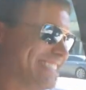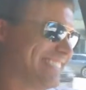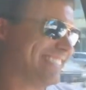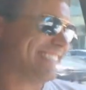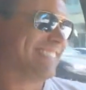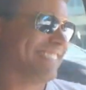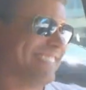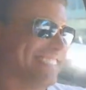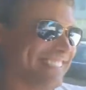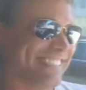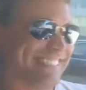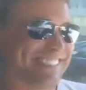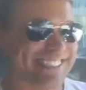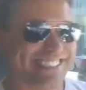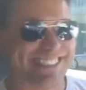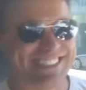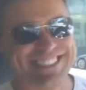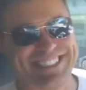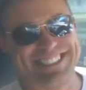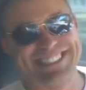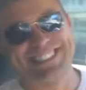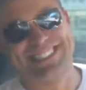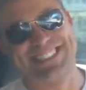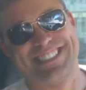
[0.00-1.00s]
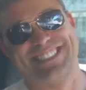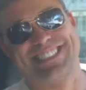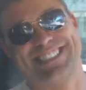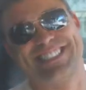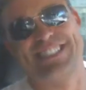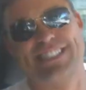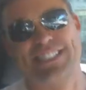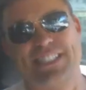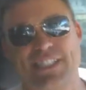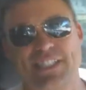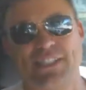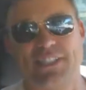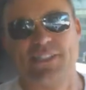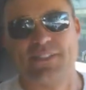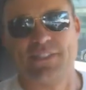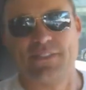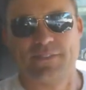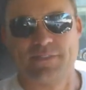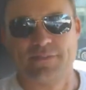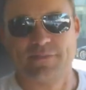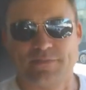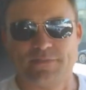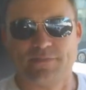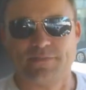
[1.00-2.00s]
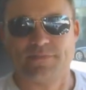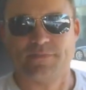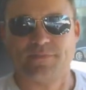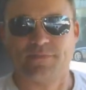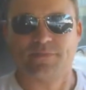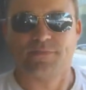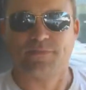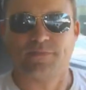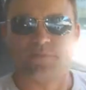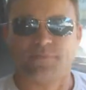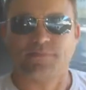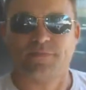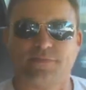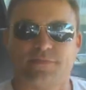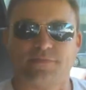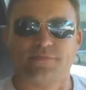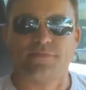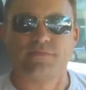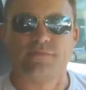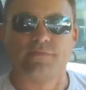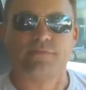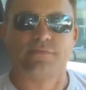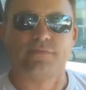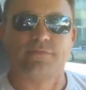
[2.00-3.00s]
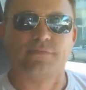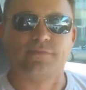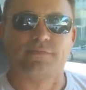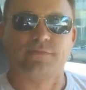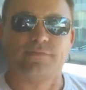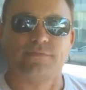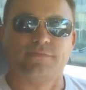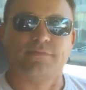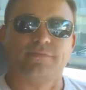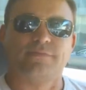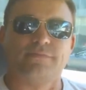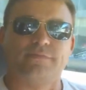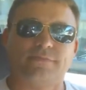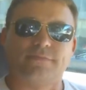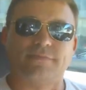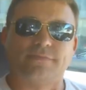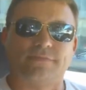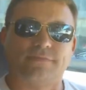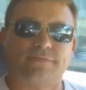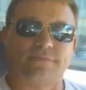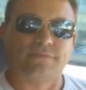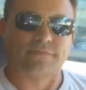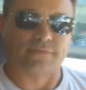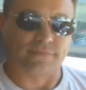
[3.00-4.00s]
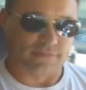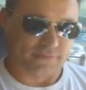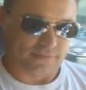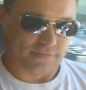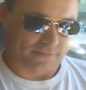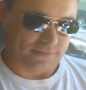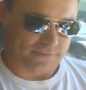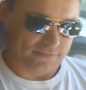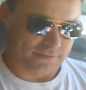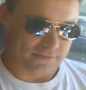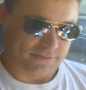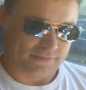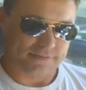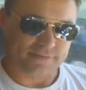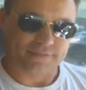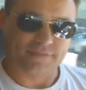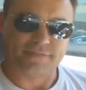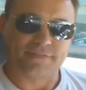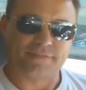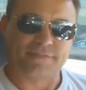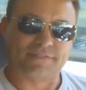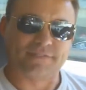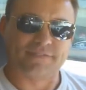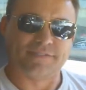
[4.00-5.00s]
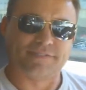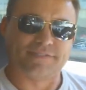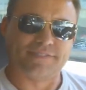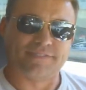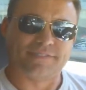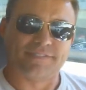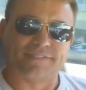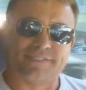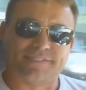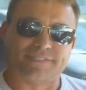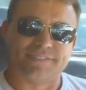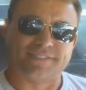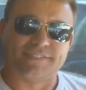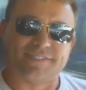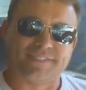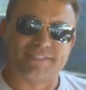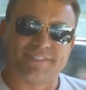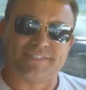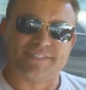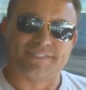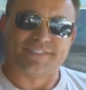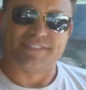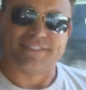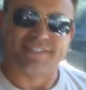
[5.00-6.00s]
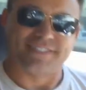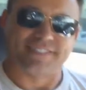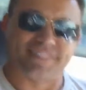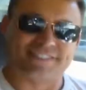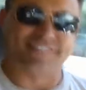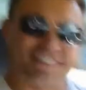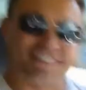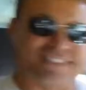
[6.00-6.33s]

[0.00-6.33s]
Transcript: No words are spoken by the person on screen.